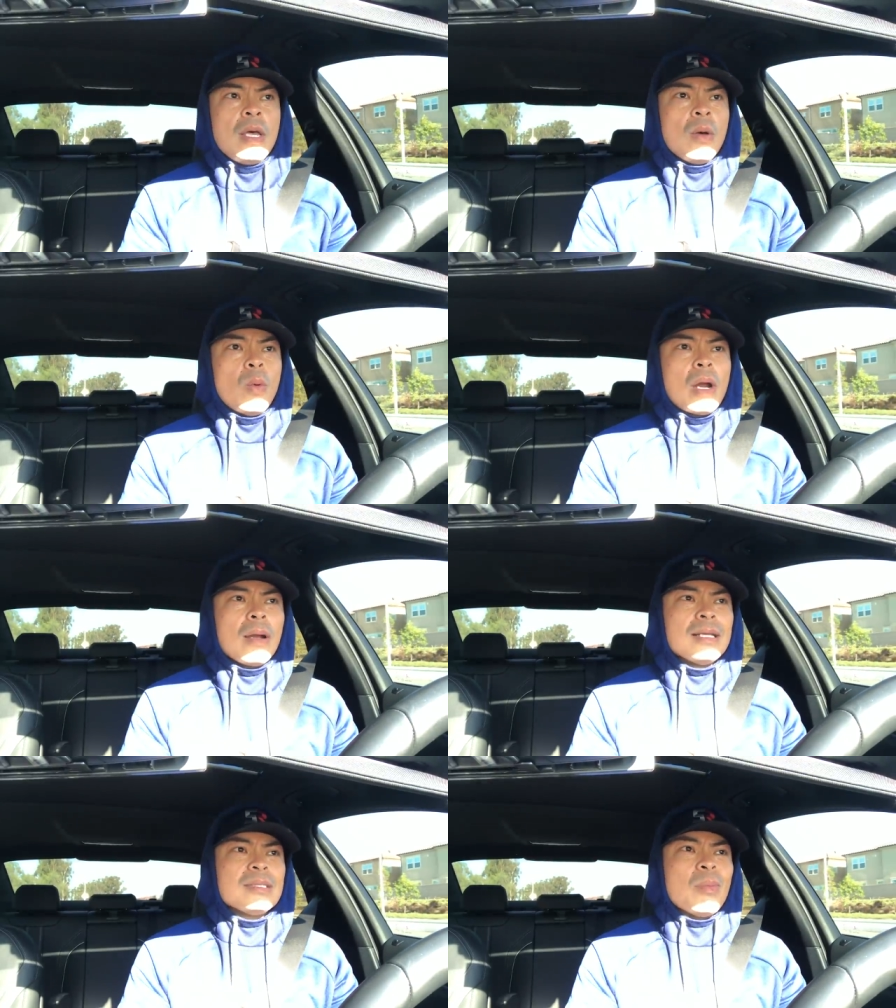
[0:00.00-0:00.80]

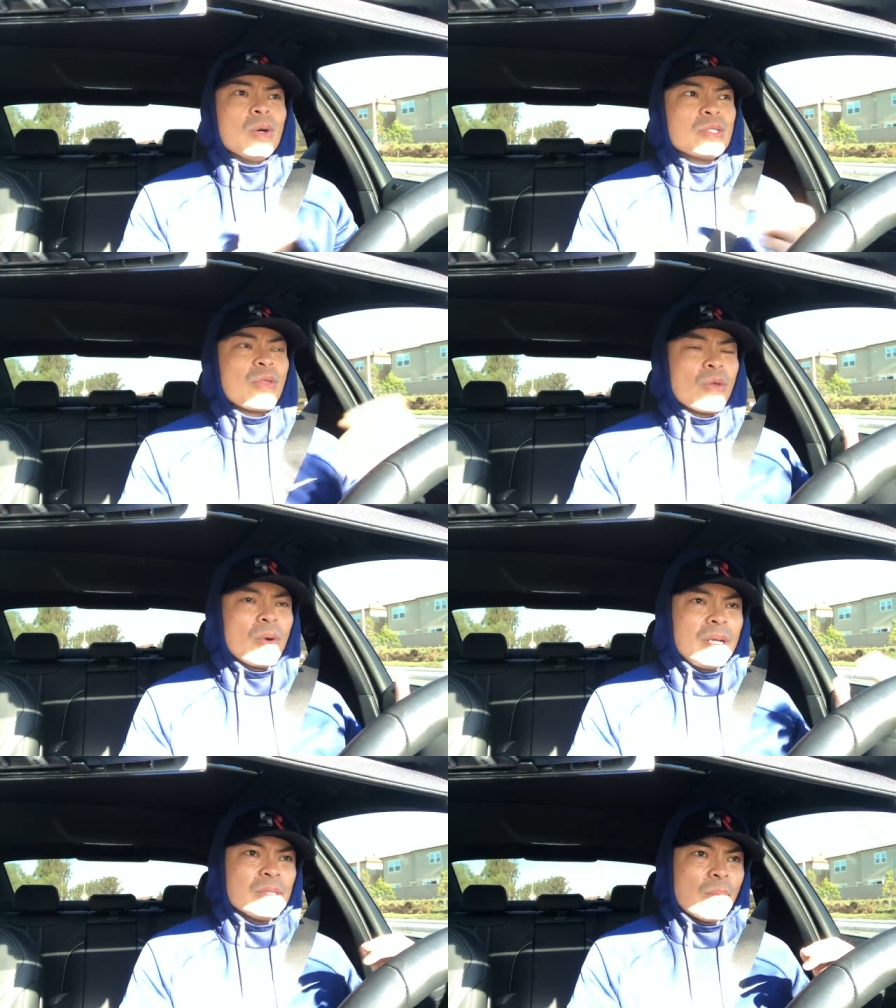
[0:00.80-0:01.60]
Whereas most
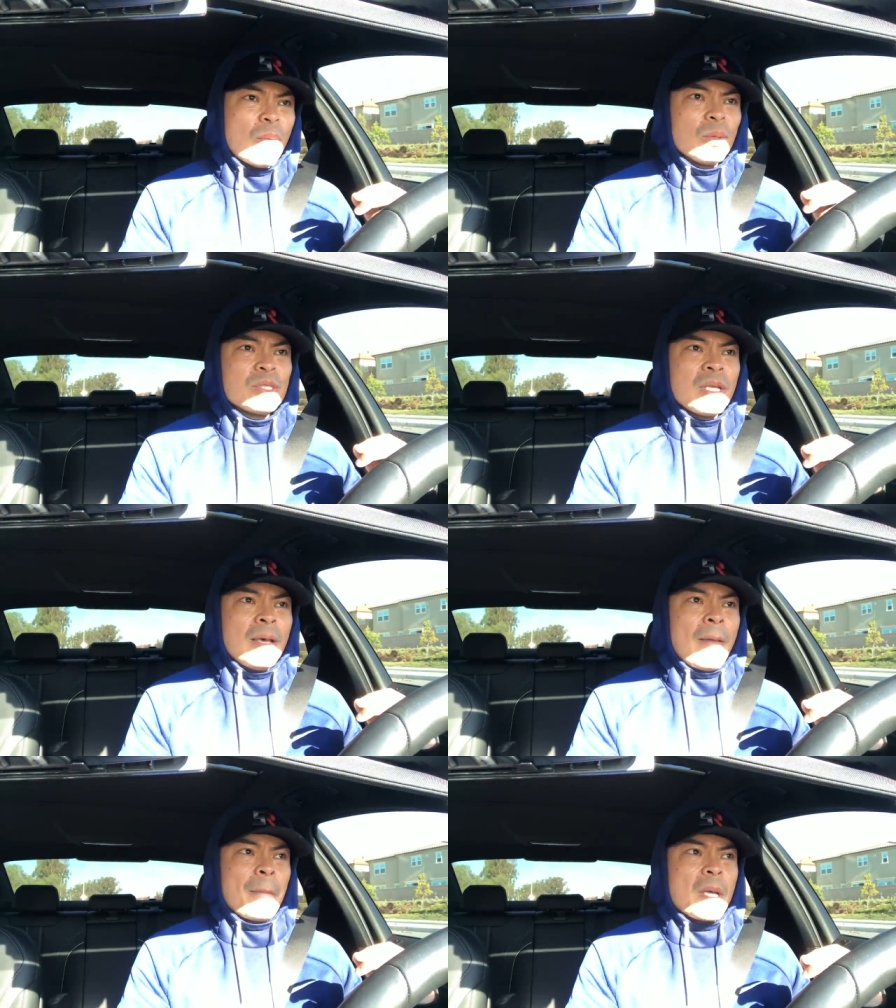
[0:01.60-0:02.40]
authorities or most
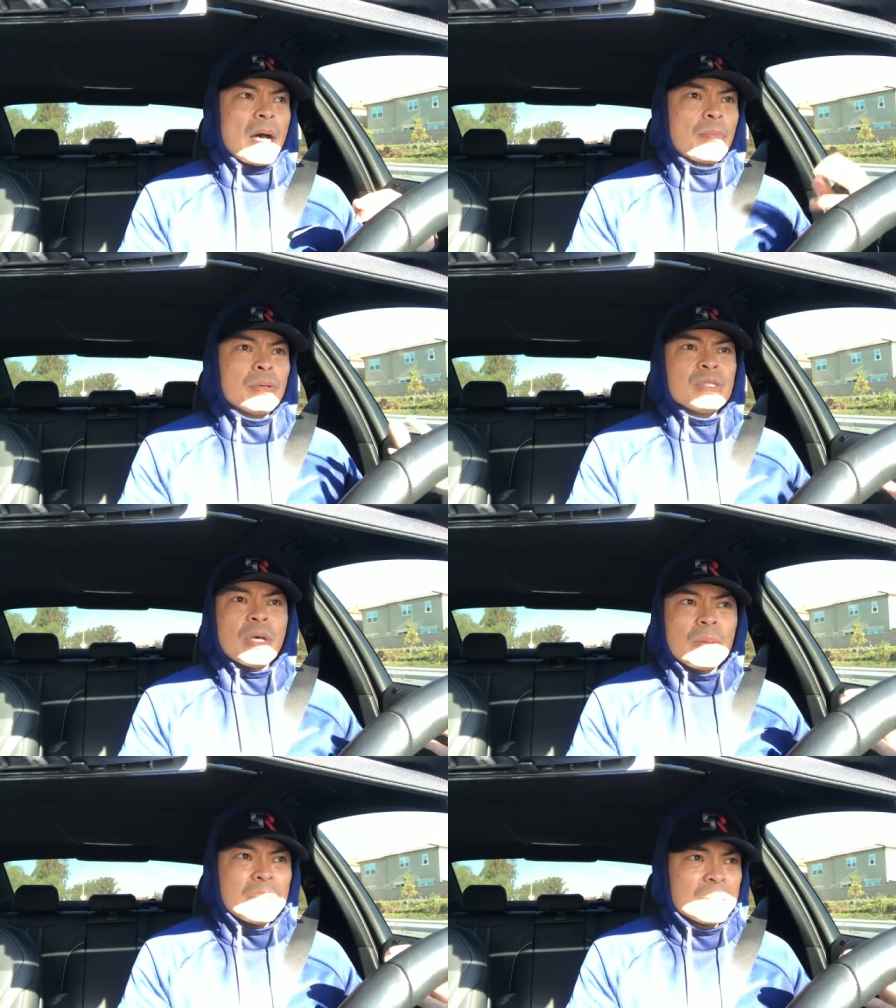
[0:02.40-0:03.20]
uh,
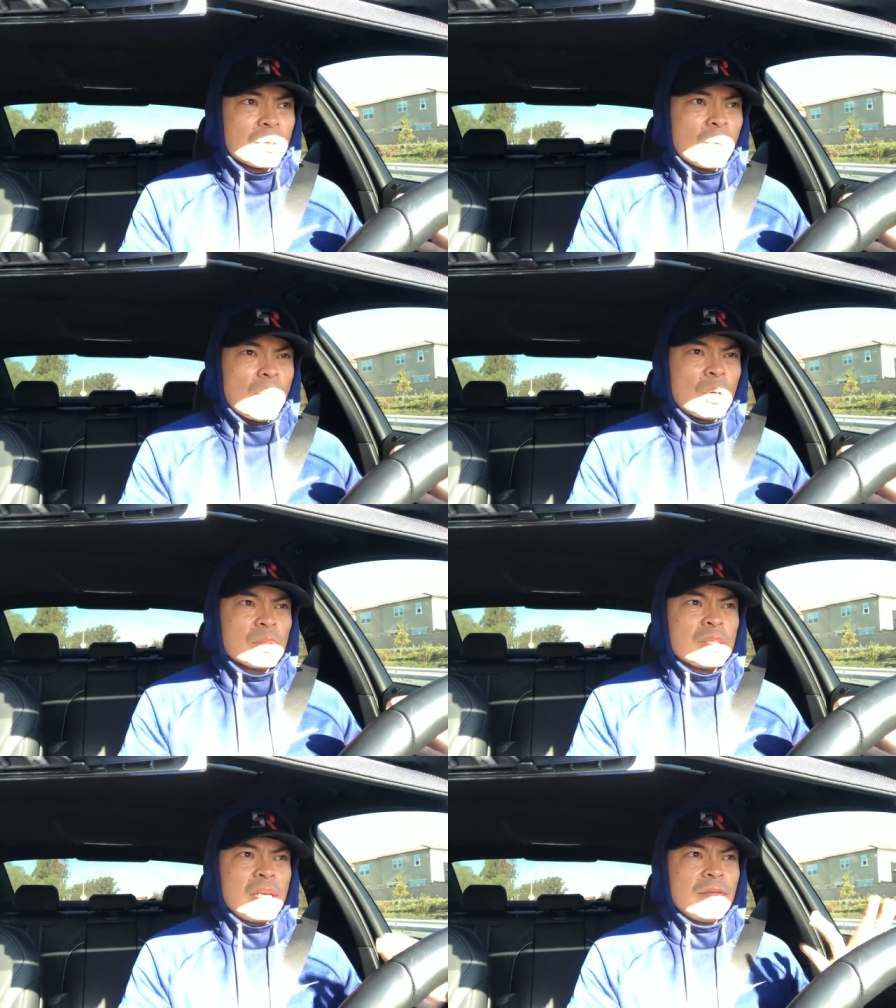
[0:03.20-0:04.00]
personas or
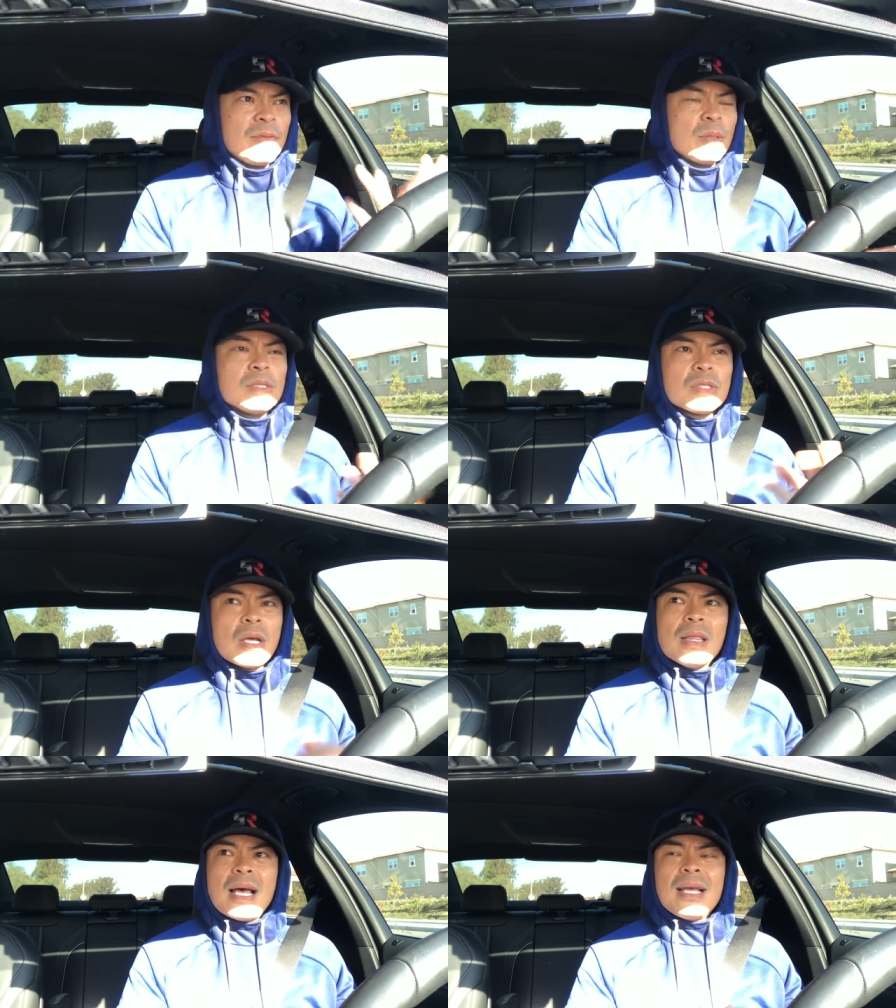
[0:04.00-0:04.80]
most influencers
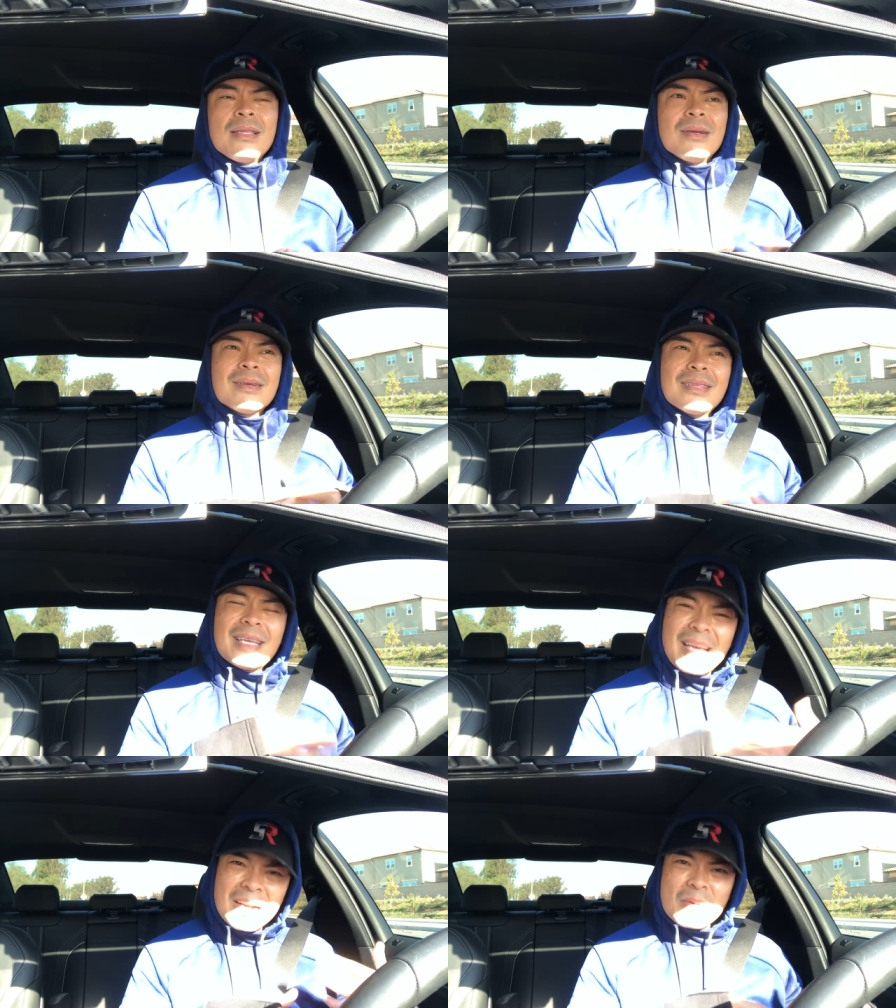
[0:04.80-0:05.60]
online, they they
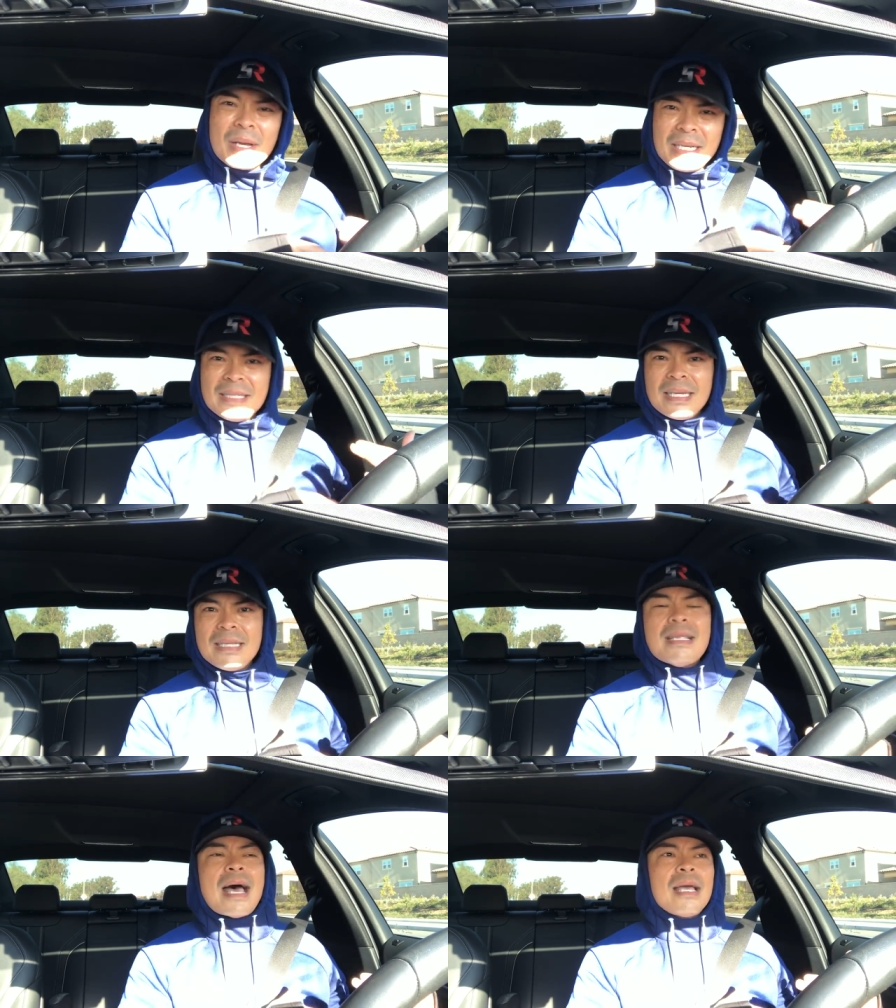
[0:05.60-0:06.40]
kind of already
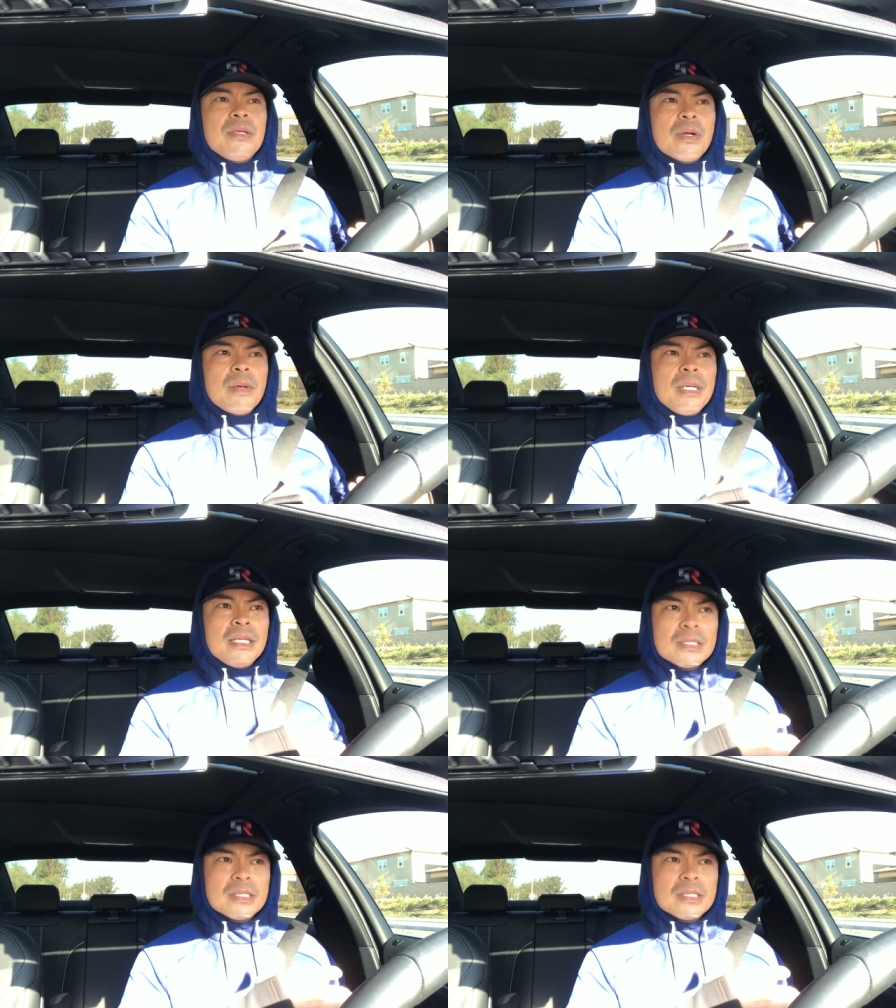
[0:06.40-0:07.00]
did that, you know what I mean?